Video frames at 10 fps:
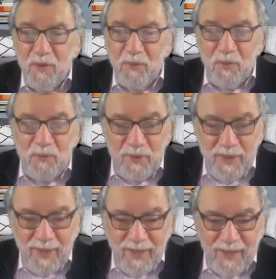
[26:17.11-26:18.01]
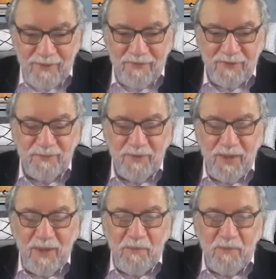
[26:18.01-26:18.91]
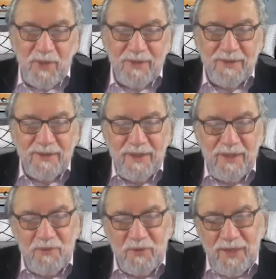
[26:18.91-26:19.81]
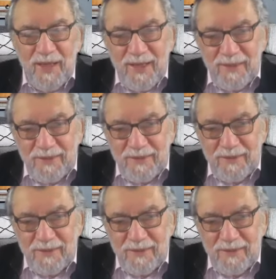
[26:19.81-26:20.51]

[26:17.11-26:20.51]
what we have. But in reality,